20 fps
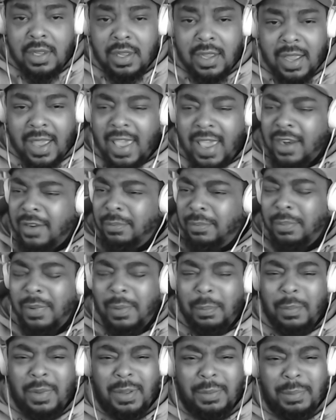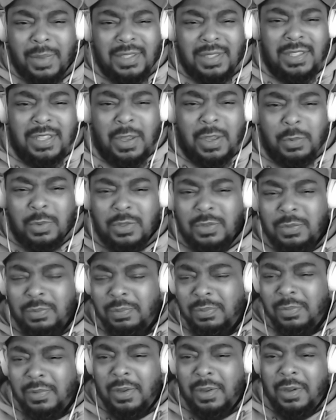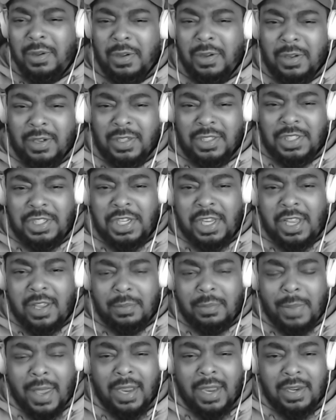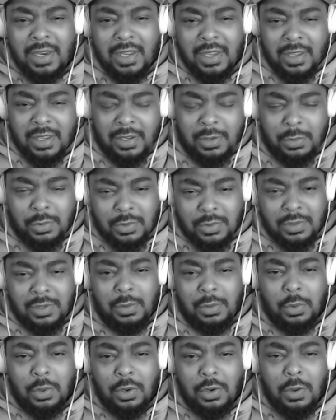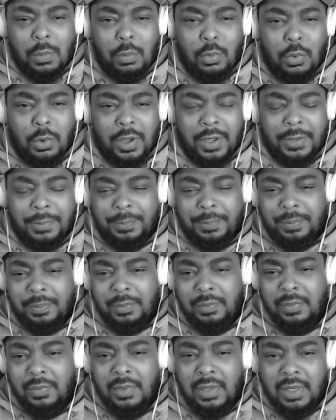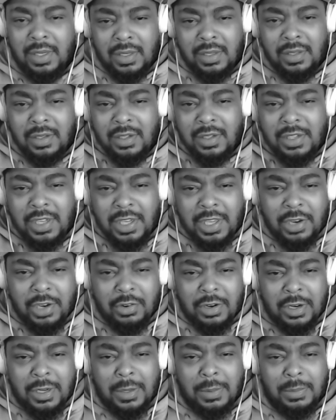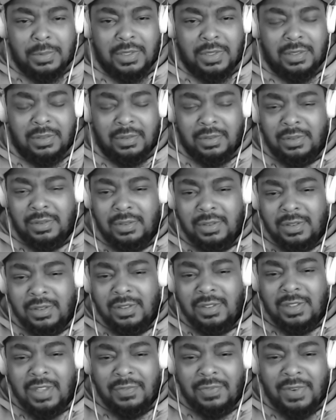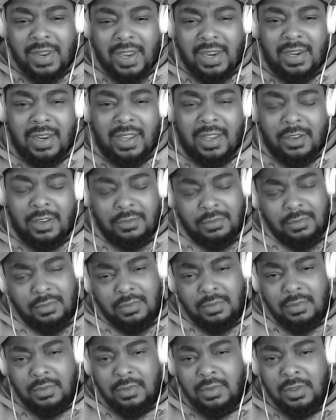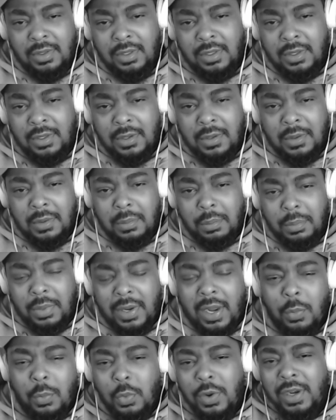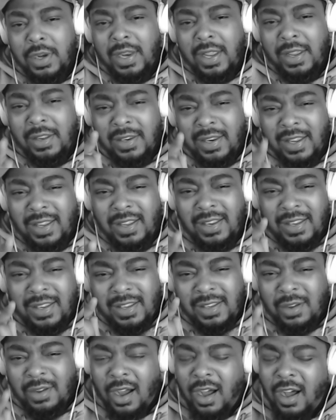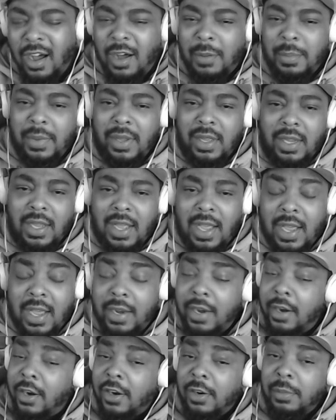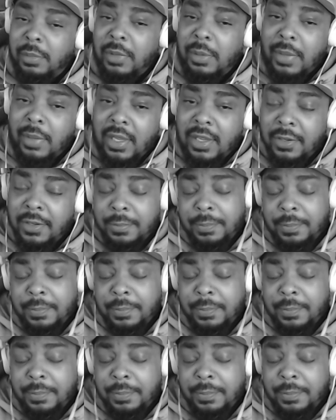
My son was a jit back then. He was a little boy. Little cookie crumbs and stuff like that. But oh my God, that hurt me, man.